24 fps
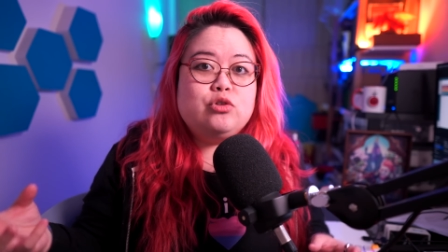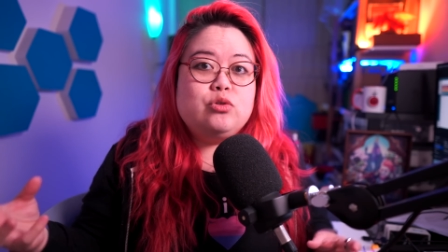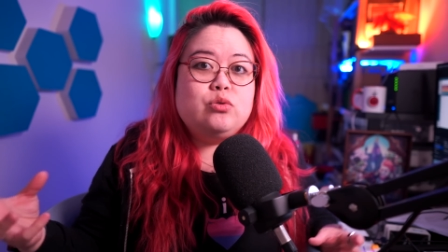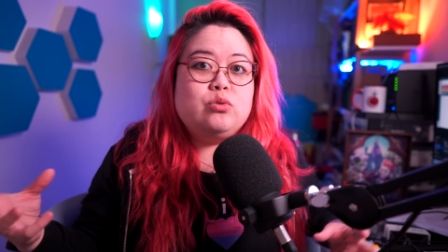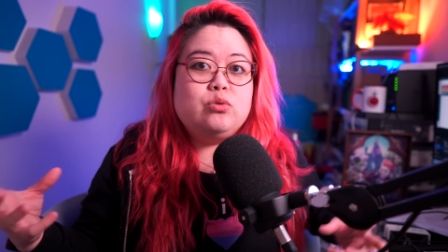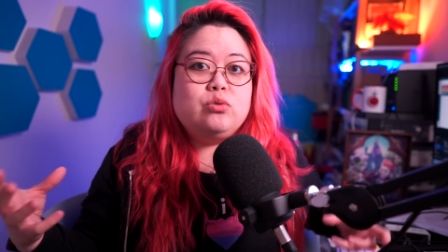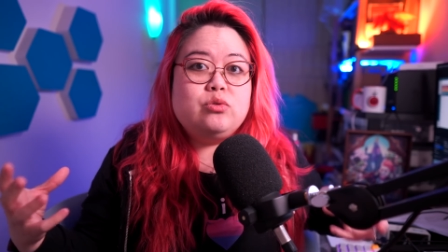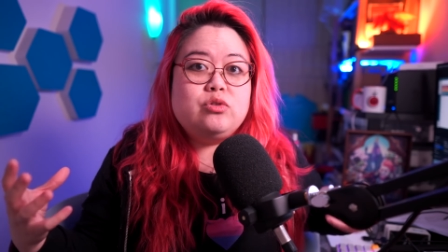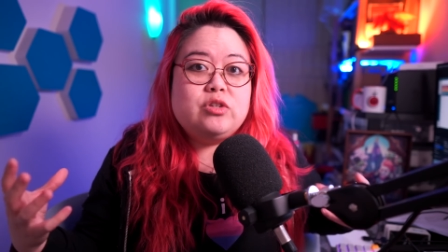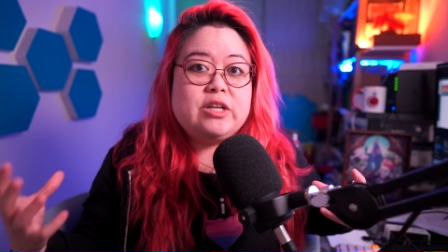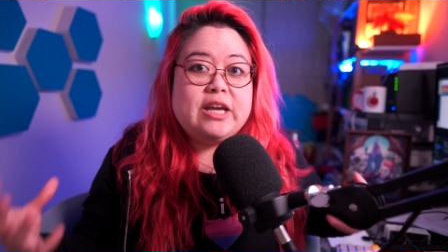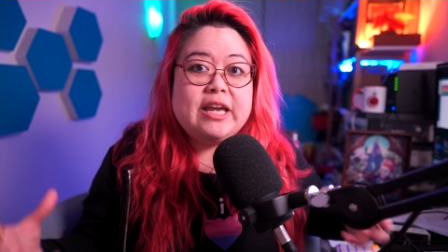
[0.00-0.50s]

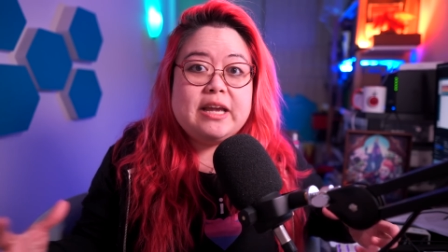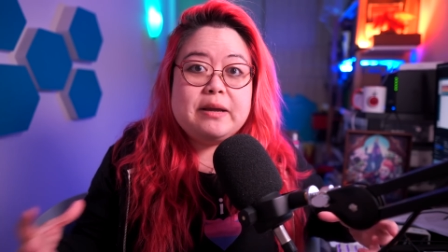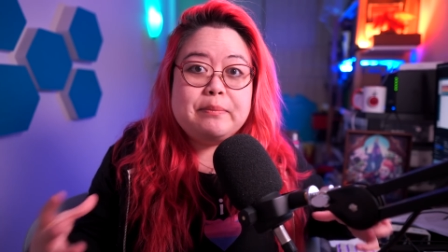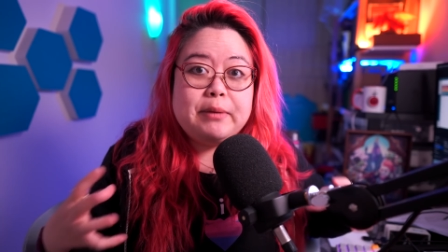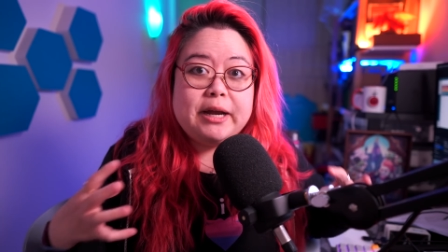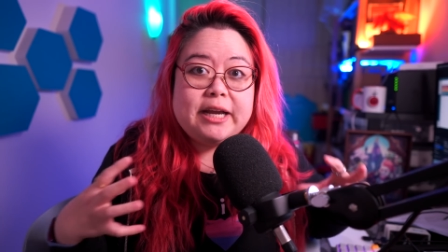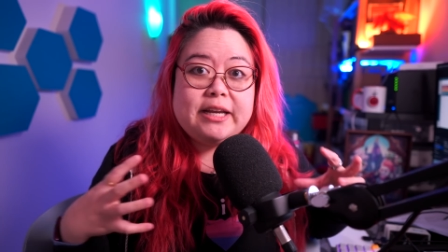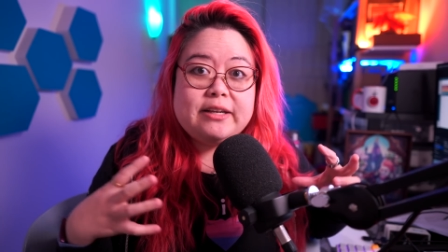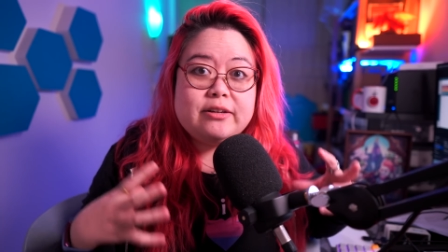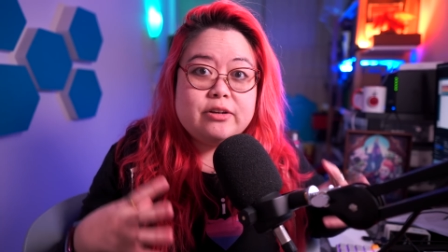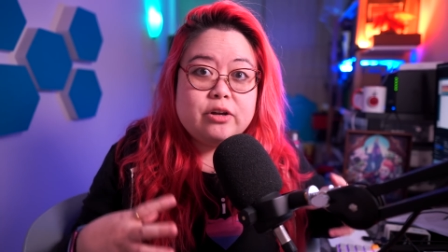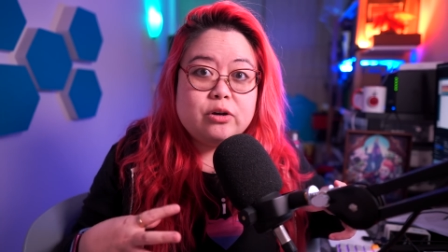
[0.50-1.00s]
to take
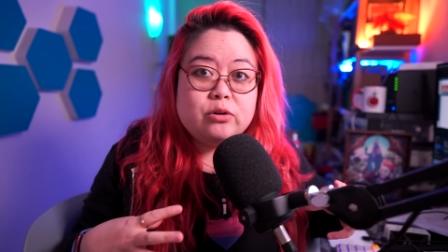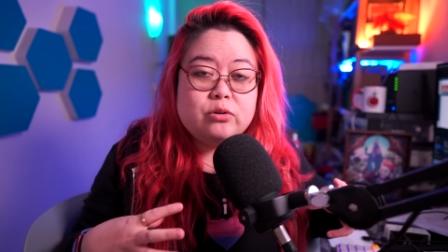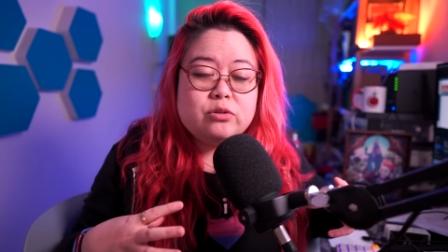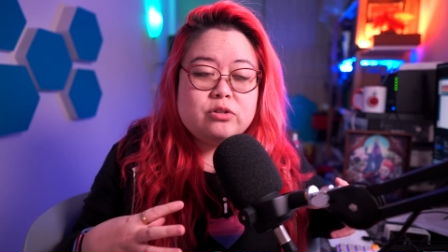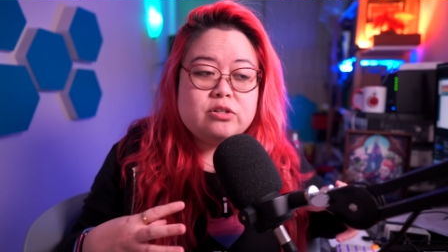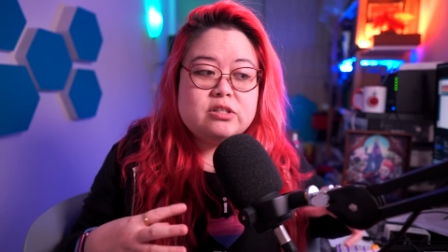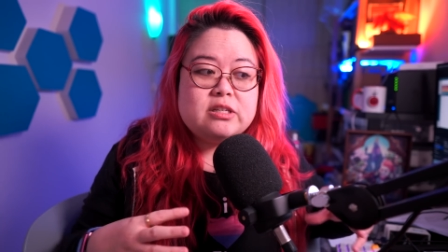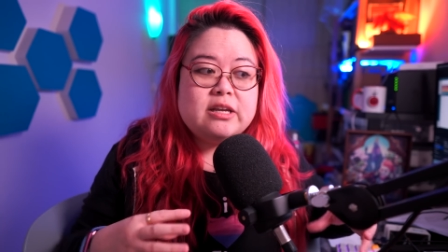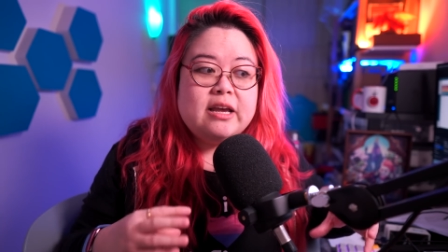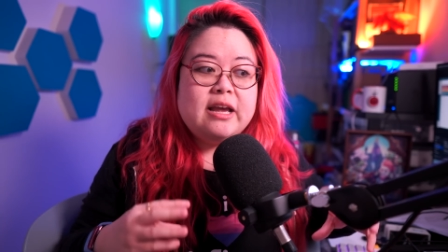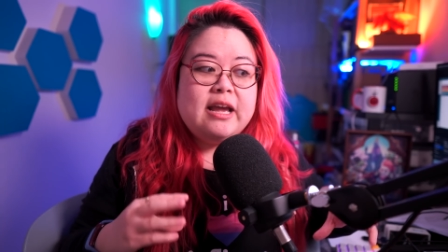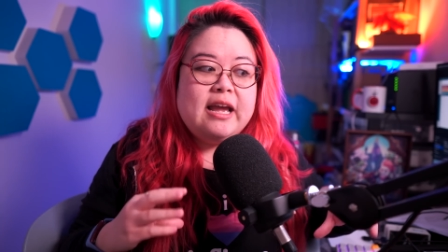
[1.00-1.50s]
my
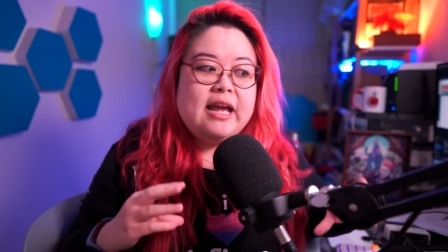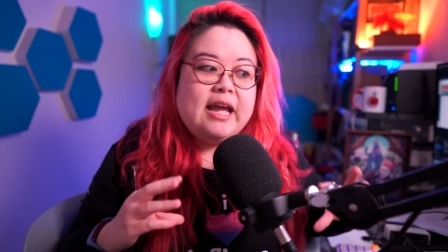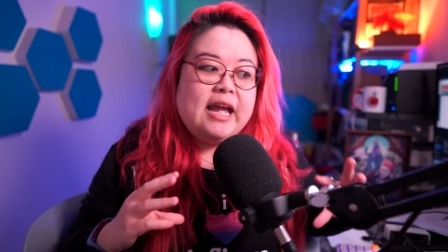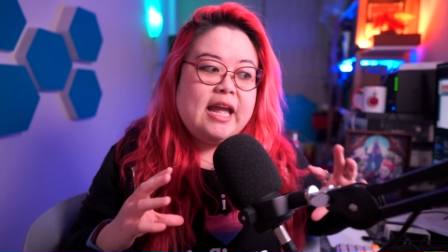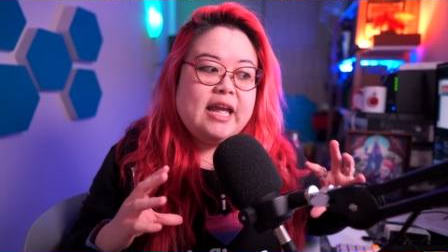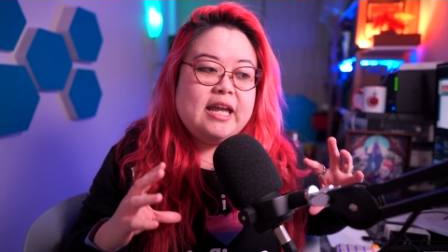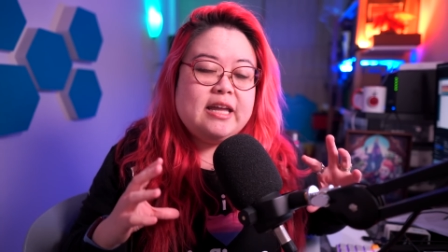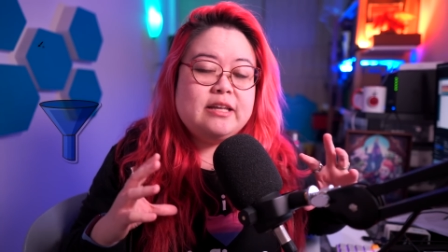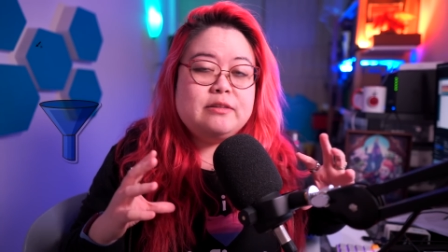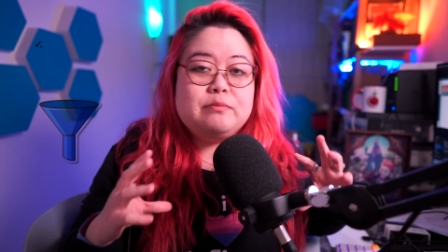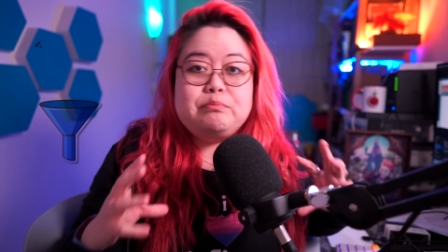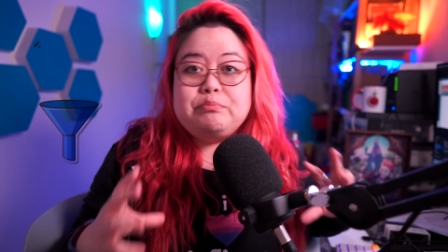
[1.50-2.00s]
notes
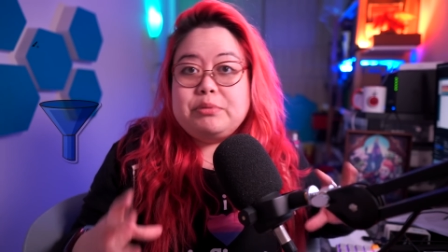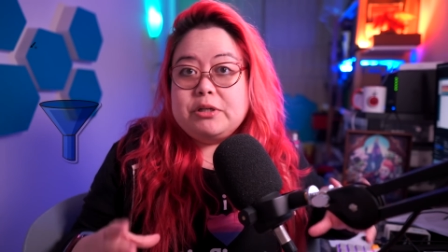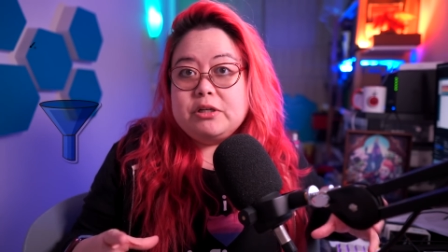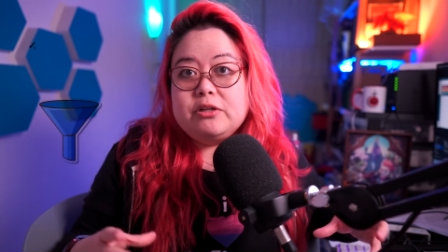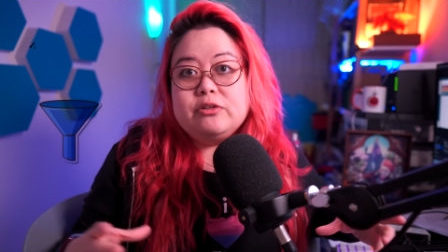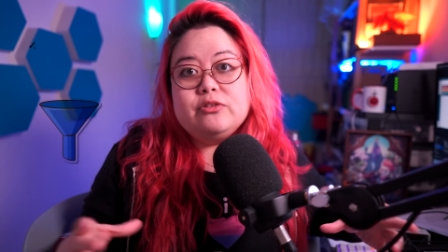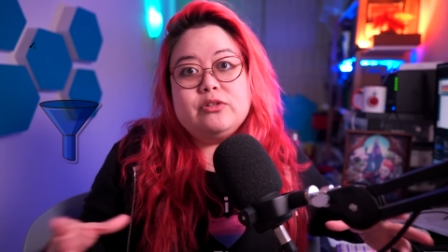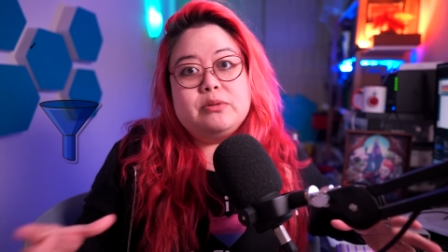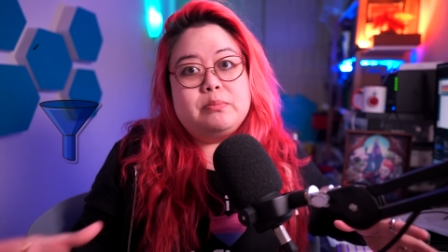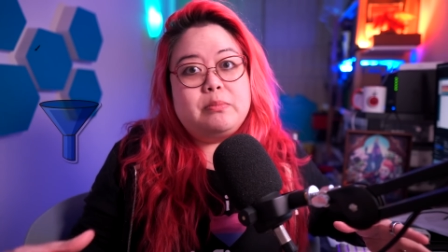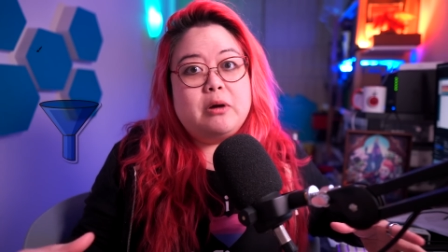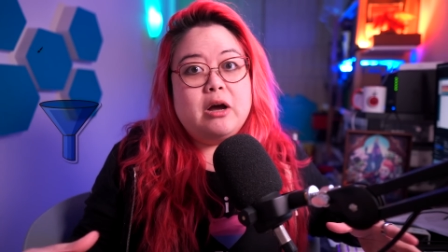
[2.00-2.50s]
and
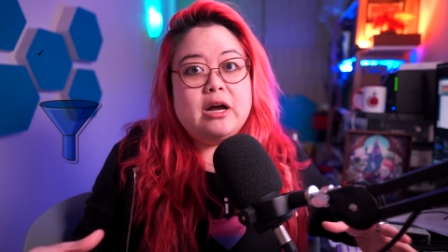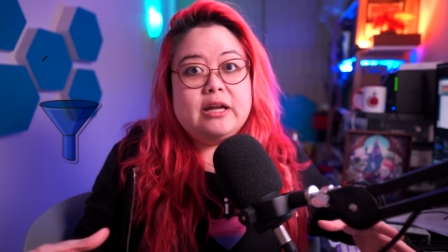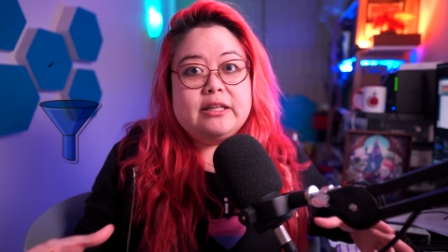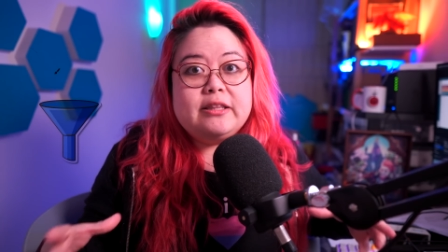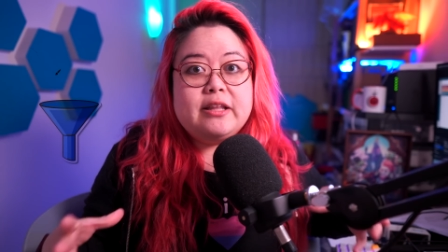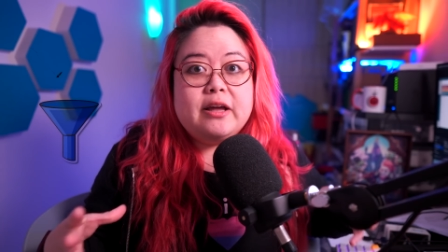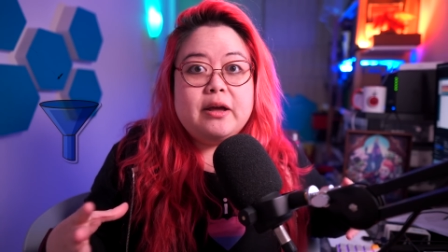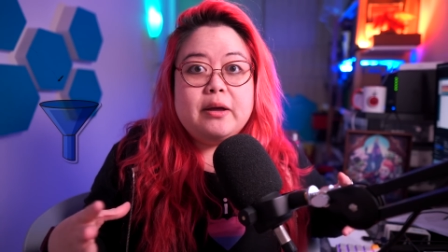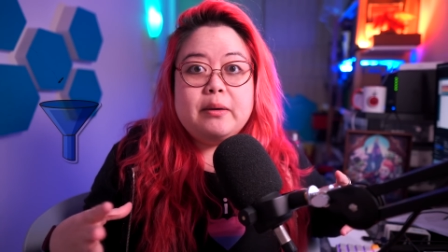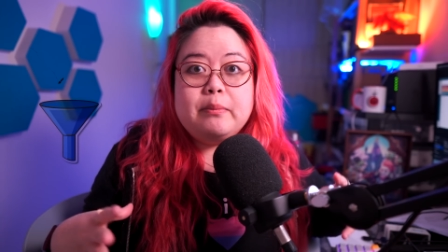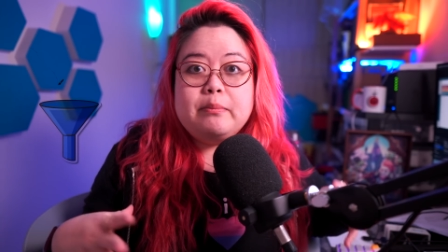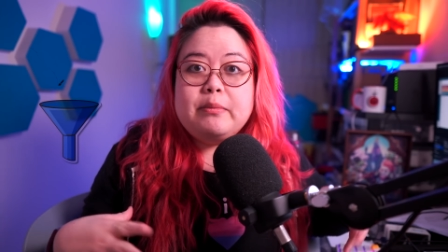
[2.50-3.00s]
build upon
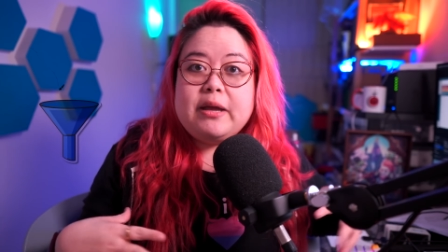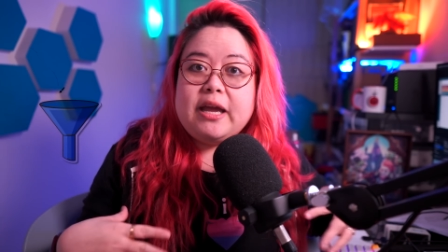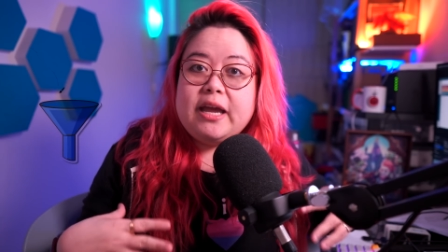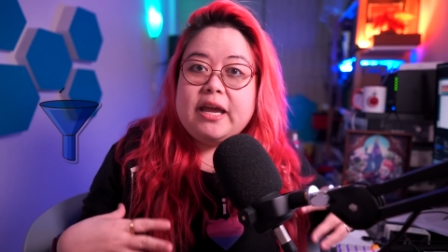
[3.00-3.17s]
them